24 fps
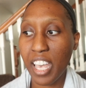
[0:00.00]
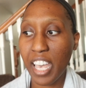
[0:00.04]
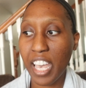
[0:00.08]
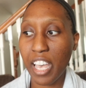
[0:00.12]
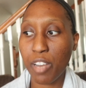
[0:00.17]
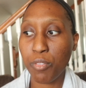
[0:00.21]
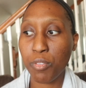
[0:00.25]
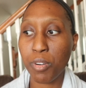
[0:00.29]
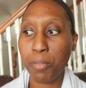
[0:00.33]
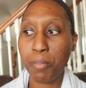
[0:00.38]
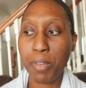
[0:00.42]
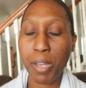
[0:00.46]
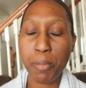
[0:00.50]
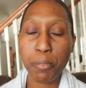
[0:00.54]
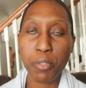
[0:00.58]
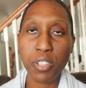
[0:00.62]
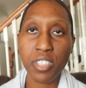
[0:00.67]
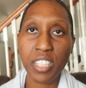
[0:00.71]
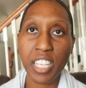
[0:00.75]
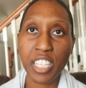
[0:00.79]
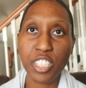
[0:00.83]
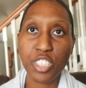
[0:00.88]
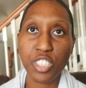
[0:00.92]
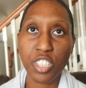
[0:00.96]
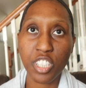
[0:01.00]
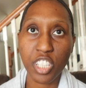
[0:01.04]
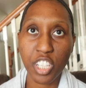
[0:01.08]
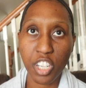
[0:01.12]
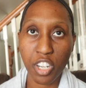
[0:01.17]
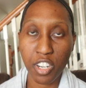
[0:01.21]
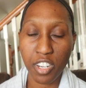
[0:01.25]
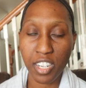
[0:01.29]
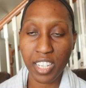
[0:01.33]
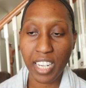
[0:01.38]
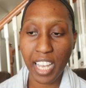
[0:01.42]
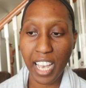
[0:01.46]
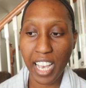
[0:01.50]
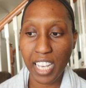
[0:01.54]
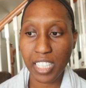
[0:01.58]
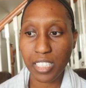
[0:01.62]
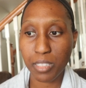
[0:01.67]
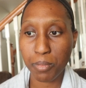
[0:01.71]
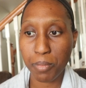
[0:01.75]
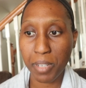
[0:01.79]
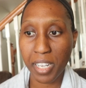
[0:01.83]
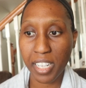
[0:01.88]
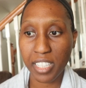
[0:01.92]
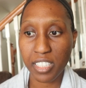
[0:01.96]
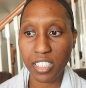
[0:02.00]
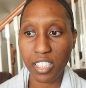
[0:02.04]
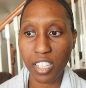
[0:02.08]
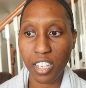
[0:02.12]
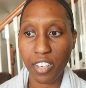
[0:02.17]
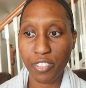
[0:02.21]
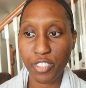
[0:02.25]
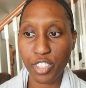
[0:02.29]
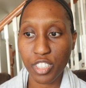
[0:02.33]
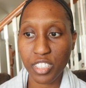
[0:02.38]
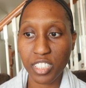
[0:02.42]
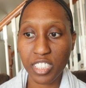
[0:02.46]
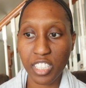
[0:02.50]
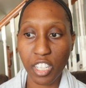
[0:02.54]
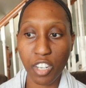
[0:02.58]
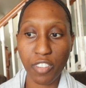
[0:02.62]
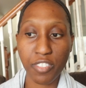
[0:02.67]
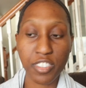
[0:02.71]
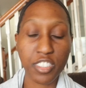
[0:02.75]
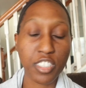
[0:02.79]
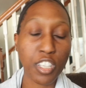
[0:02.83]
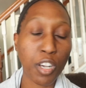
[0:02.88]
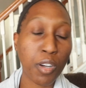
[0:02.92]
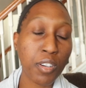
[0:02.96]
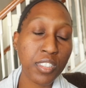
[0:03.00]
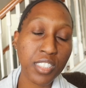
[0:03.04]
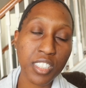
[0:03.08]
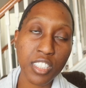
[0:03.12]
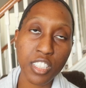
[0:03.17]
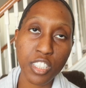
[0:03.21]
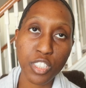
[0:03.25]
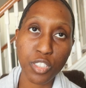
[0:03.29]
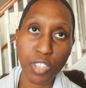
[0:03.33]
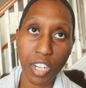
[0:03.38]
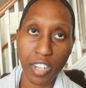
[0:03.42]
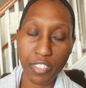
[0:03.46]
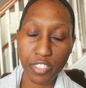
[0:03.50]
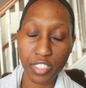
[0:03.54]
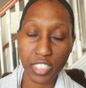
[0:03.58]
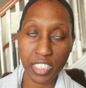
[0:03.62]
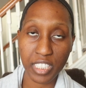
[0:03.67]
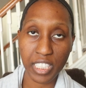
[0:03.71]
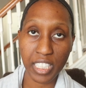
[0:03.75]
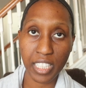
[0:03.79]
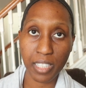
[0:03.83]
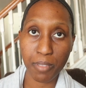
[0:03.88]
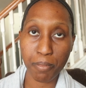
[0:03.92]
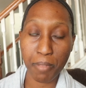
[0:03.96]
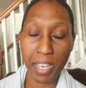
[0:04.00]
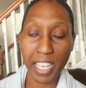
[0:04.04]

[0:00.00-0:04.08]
And remember that your current aspect of yourself is always in the driver's seat,